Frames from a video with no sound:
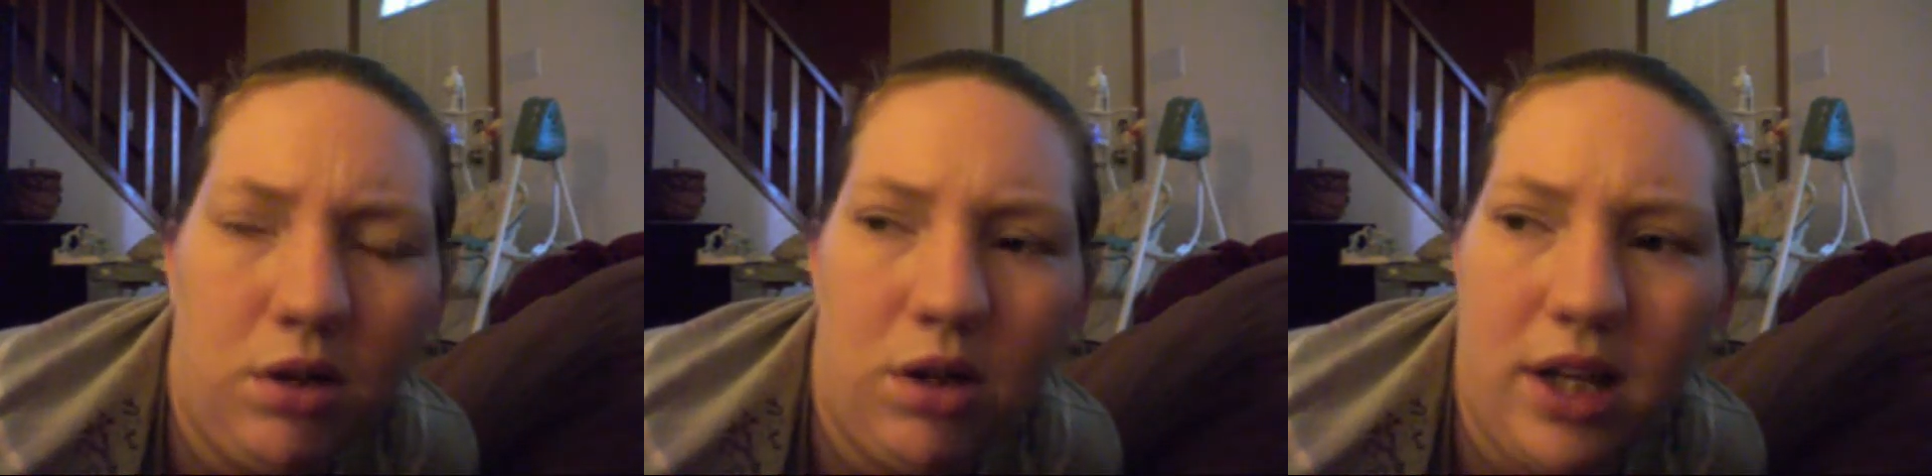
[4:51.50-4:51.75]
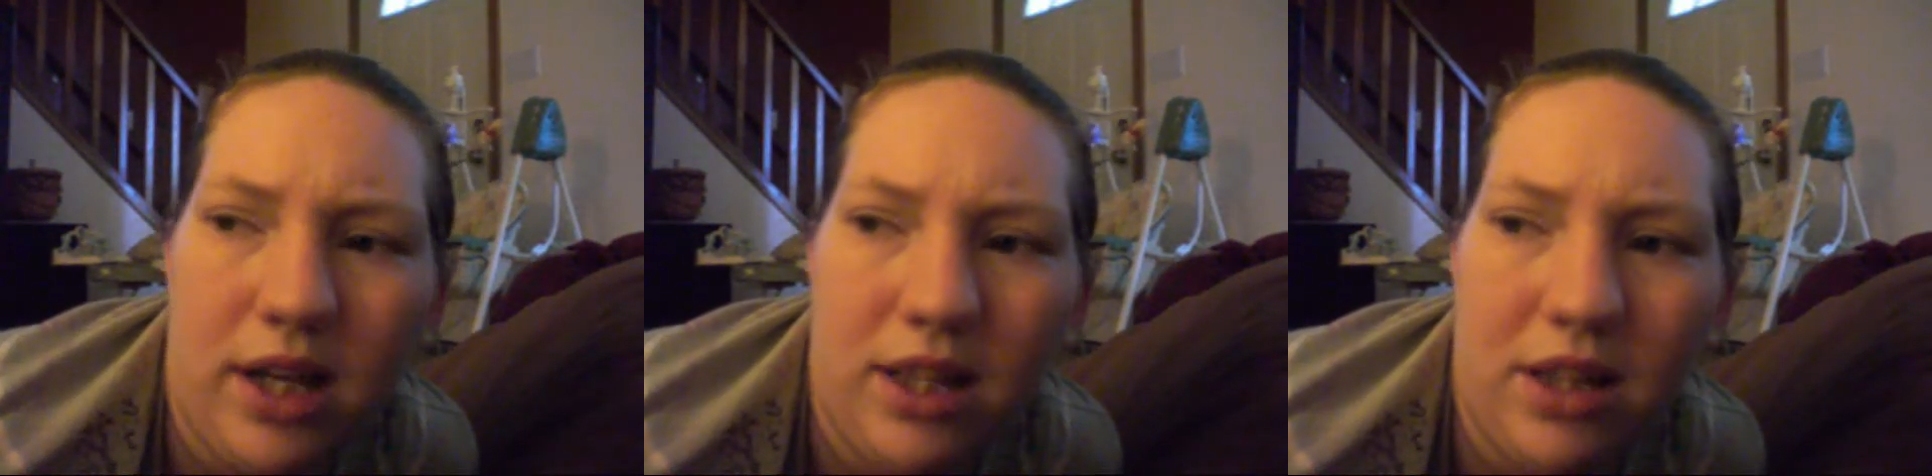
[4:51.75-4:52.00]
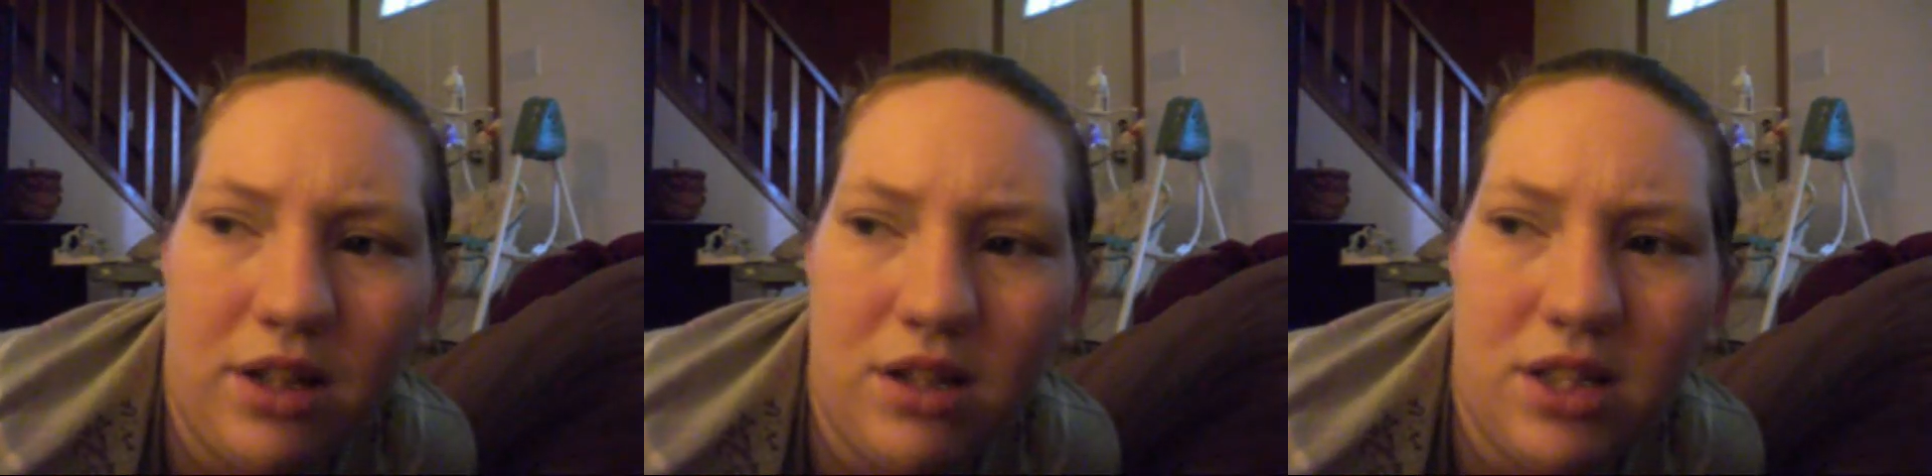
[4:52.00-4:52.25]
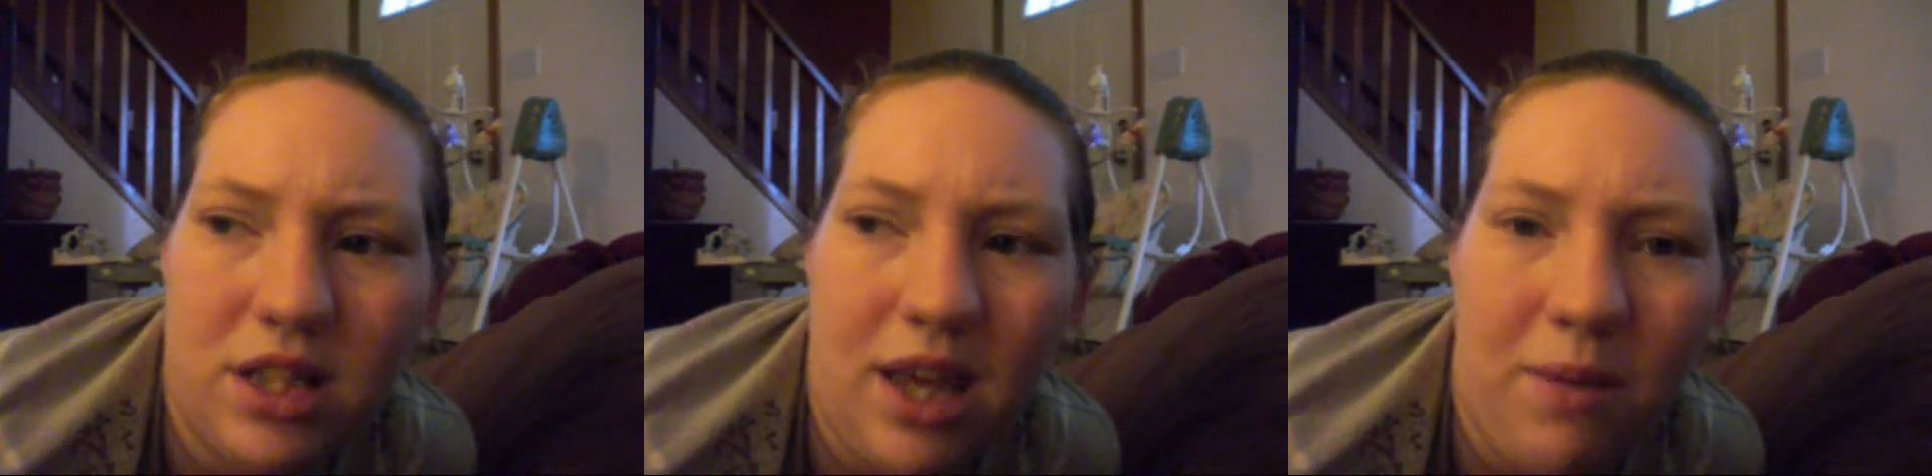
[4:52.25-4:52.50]
or like they're
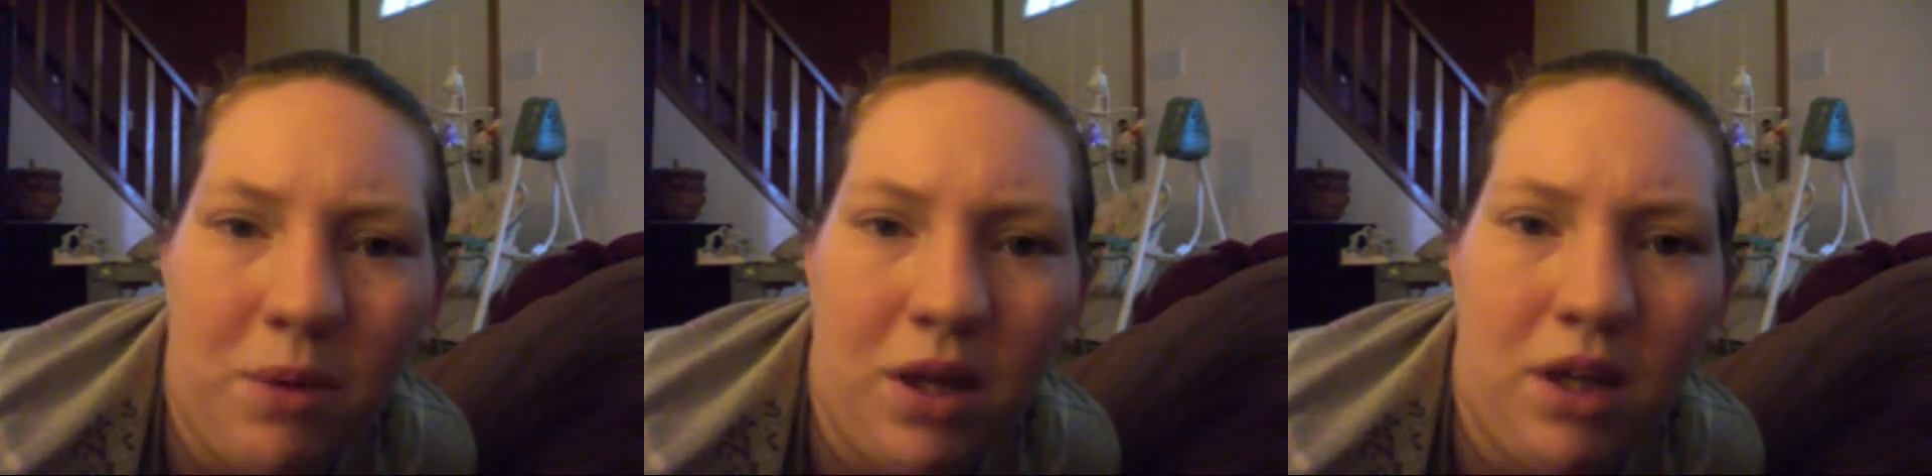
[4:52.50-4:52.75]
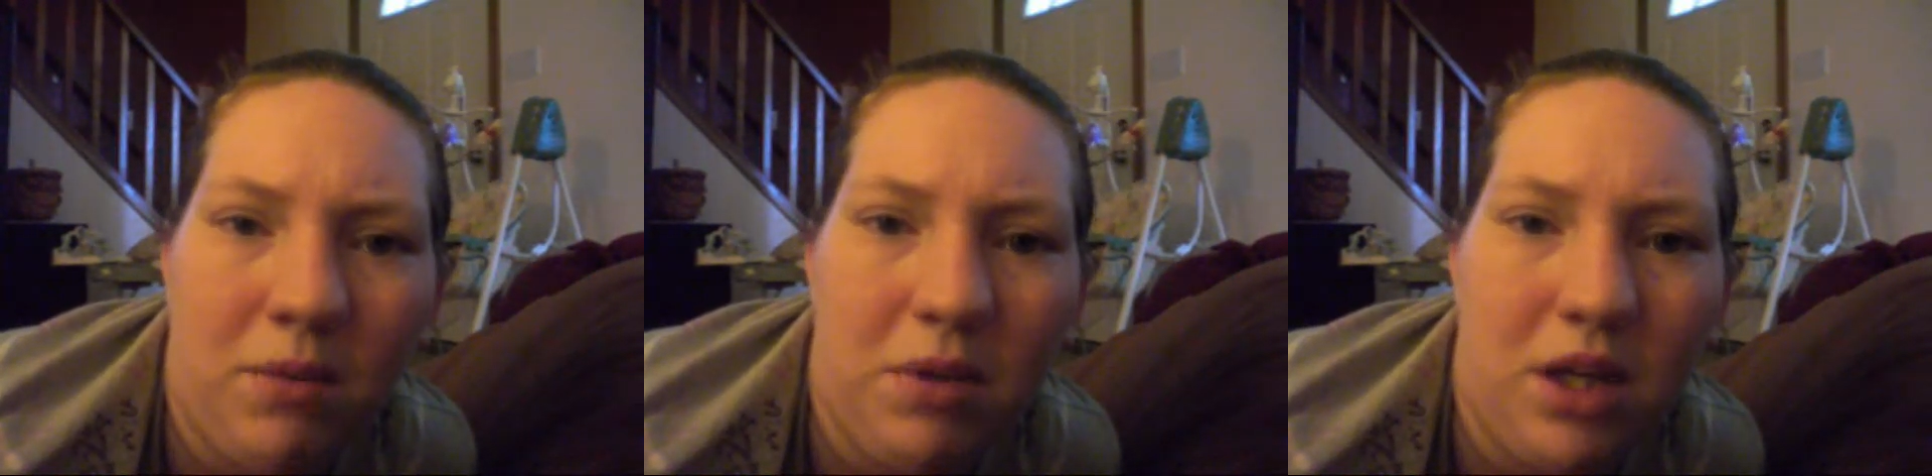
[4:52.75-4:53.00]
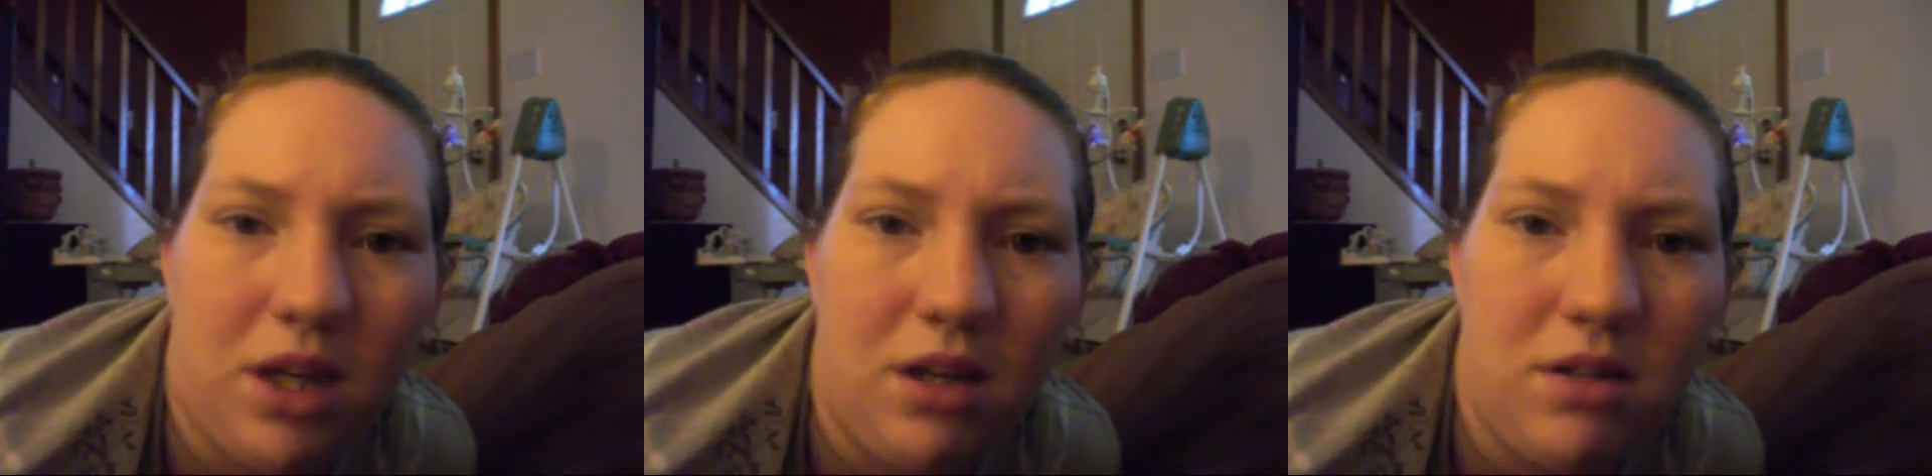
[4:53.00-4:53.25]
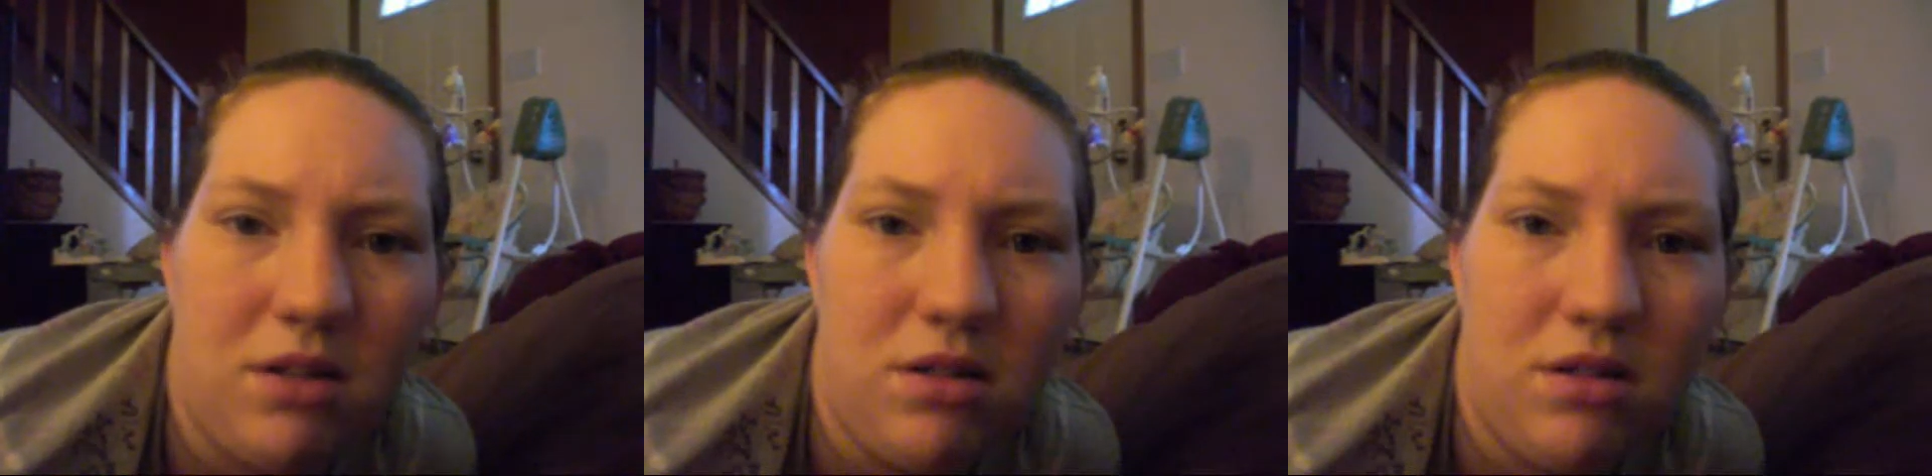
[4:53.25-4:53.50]
escaping
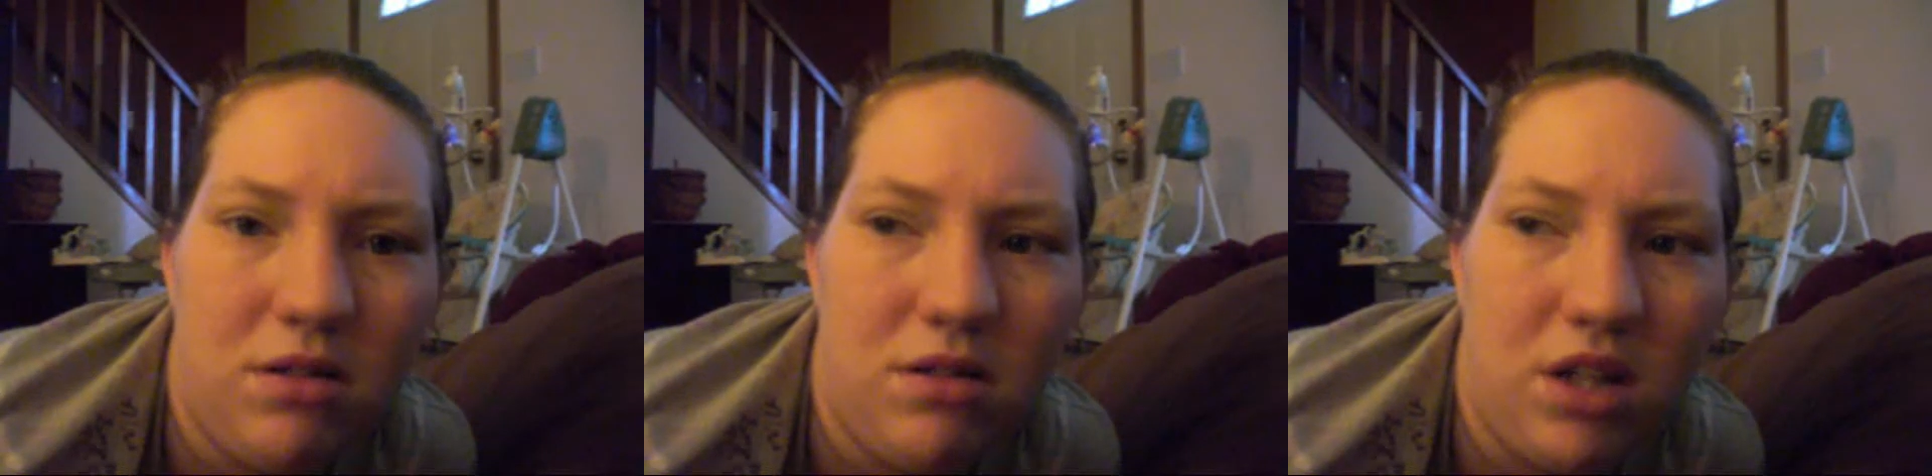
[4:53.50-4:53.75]
because